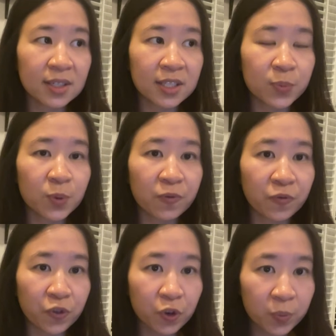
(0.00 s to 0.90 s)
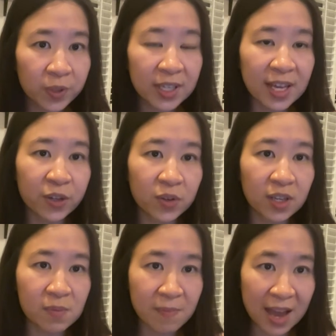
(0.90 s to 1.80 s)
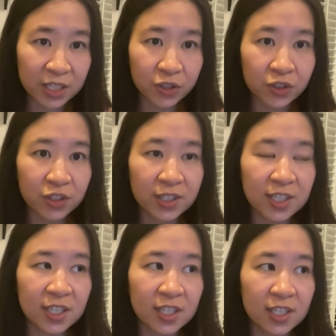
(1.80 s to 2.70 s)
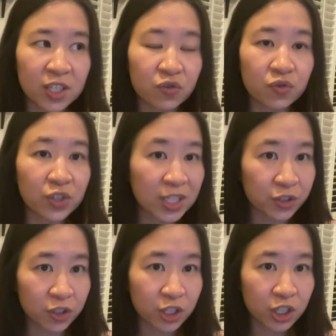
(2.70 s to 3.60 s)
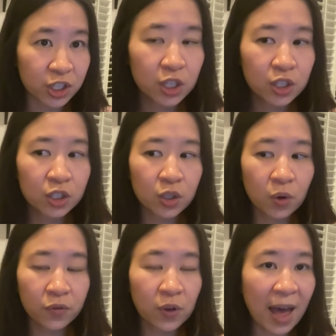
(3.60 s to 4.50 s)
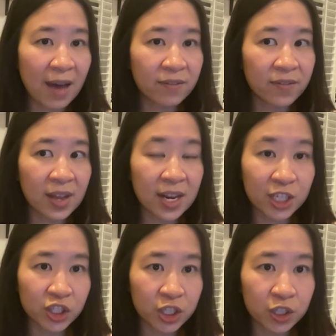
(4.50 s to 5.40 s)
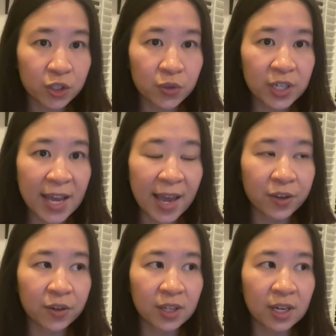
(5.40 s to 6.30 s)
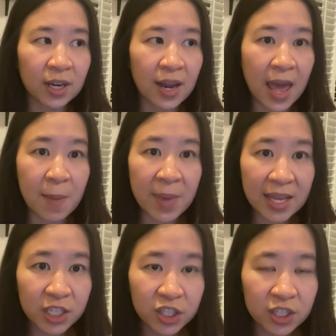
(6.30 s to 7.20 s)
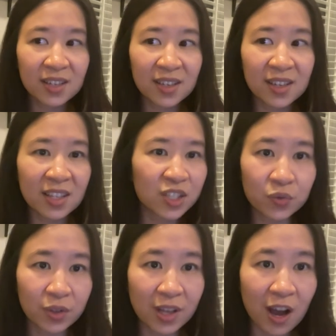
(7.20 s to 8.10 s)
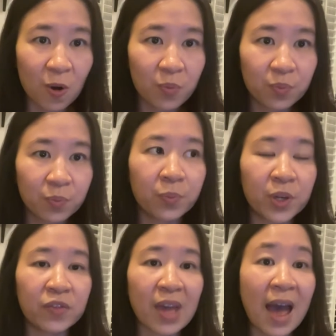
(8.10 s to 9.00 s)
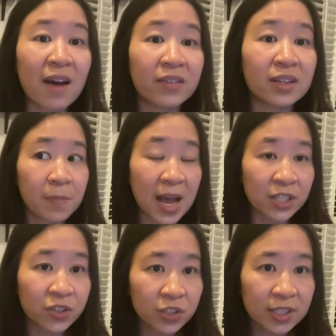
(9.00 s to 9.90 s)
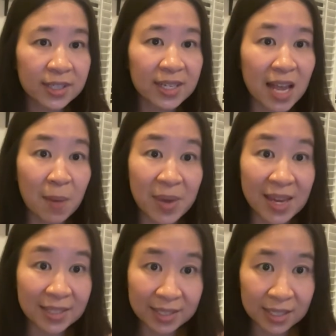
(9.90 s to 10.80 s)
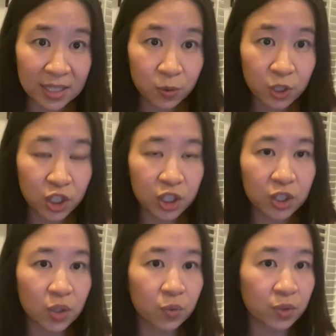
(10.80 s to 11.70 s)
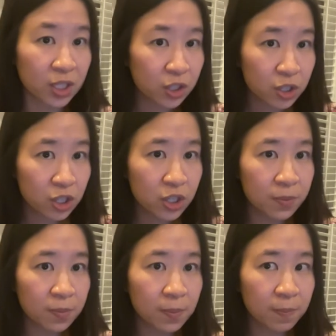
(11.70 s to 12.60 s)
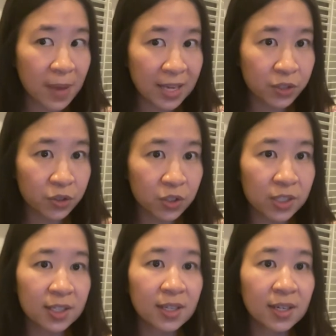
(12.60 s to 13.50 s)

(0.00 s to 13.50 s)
it's preferably that you did a master's in research. So if you have an engineering degree and you did an MEng, it doesn't really help. But if you have a master's in MASC, which is a research master's,